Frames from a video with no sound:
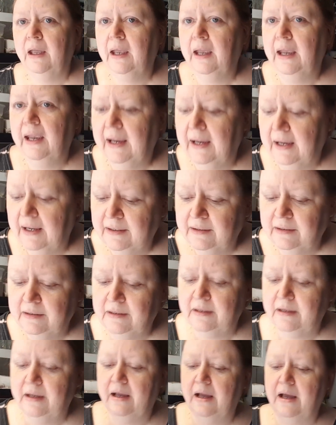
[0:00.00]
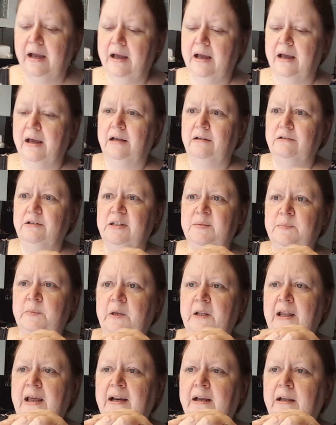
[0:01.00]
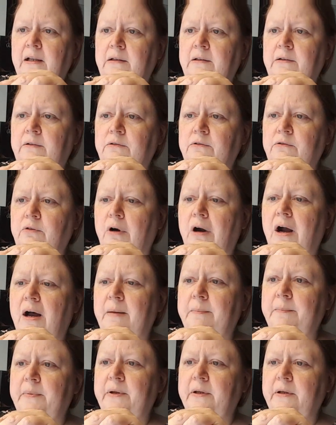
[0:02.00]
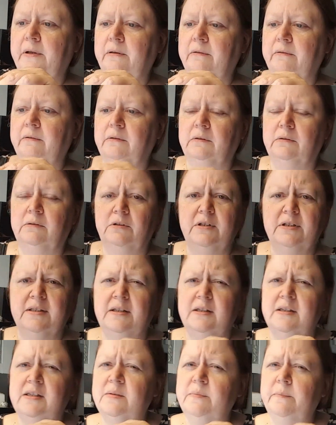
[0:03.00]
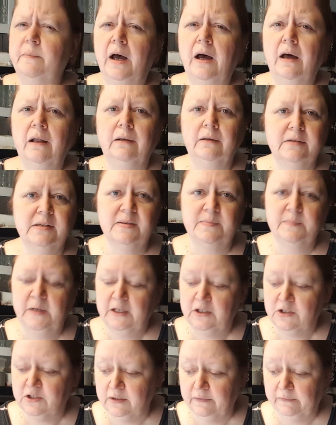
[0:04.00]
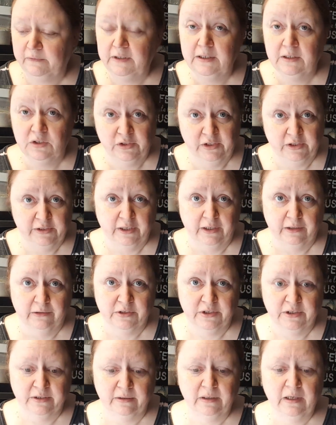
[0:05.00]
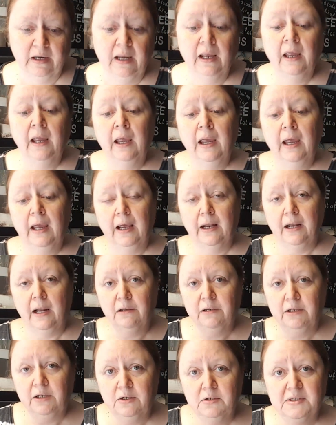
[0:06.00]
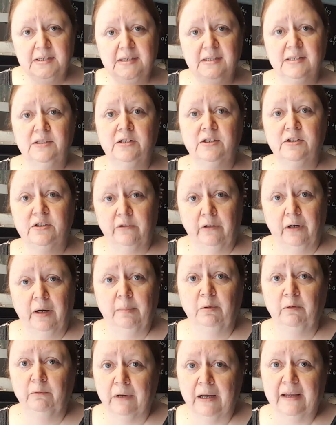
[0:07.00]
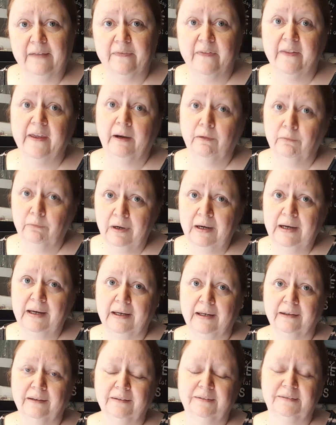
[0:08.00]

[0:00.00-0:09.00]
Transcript: and I'll just put like a little drop, just a small little smidgen of dish detergent, and I'll use this to scrub around that ring.